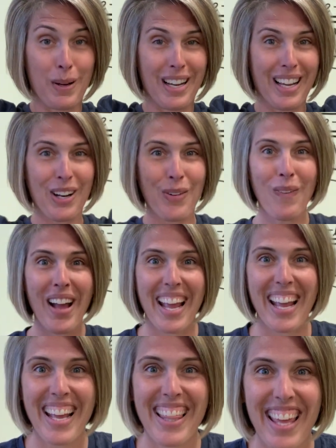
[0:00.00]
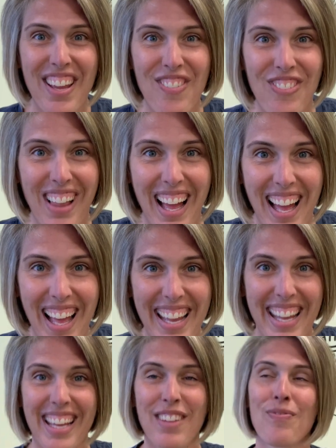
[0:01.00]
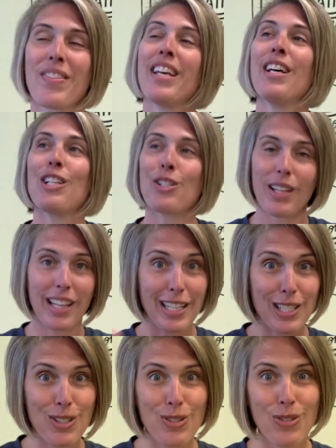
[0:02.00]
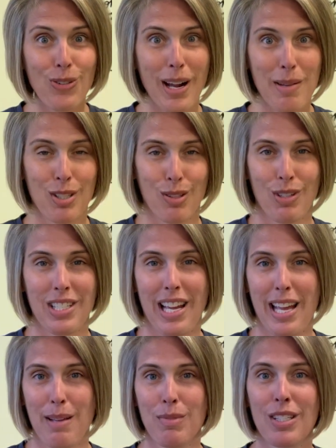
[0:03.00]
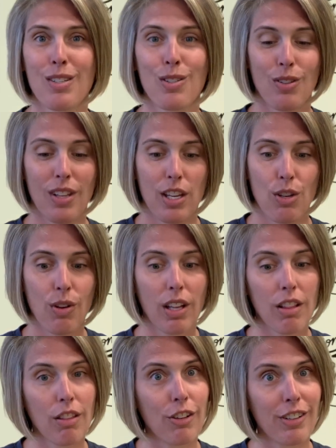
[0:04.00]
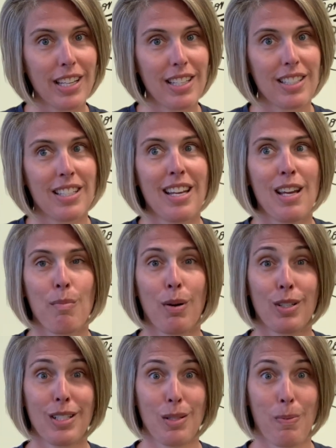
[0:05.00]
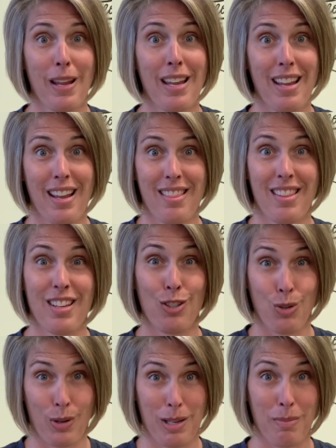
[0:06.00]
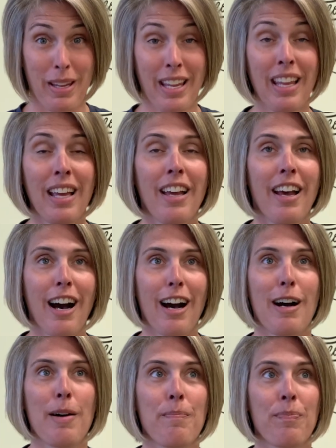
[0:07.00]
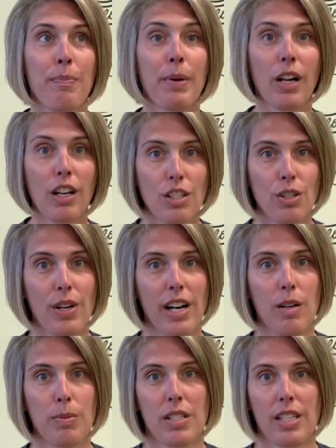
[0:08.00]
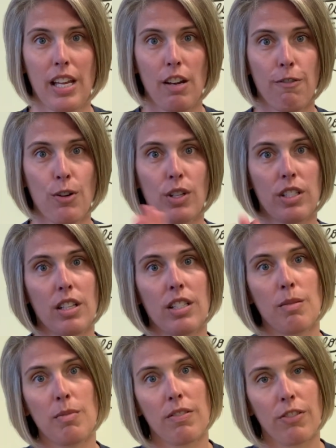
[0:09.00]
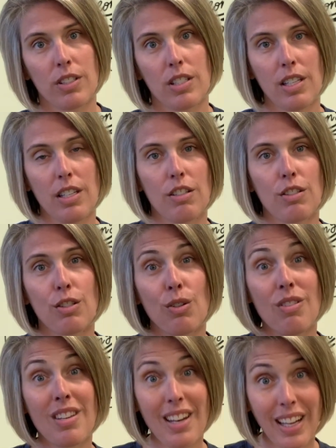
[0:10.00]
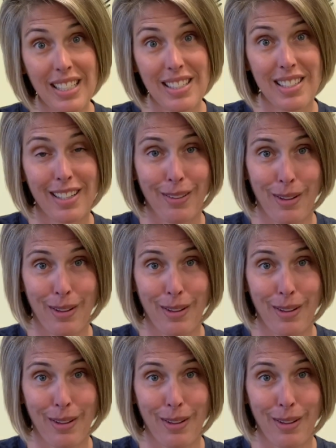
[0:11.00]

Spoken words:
and away they fly. So I like to do rhymes 3 times so that you can learn it, participate, and then join me. But also it helps us kind of focus on some different skills. So the next skill